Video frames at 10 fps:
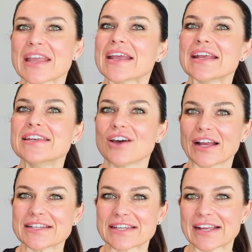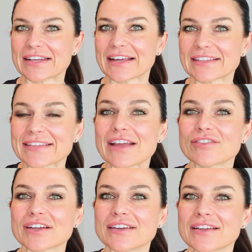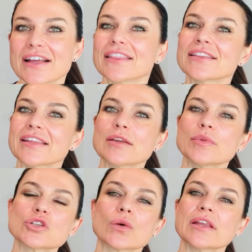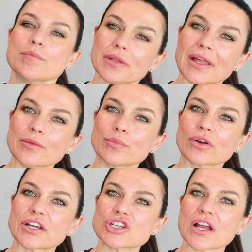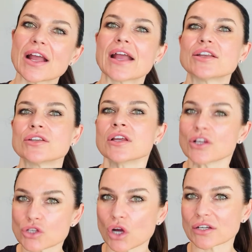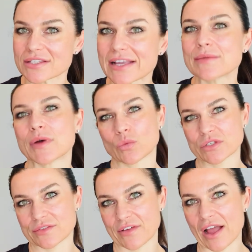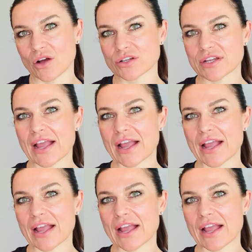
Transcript: In 1911, the link between blood pressure and toxemia was found,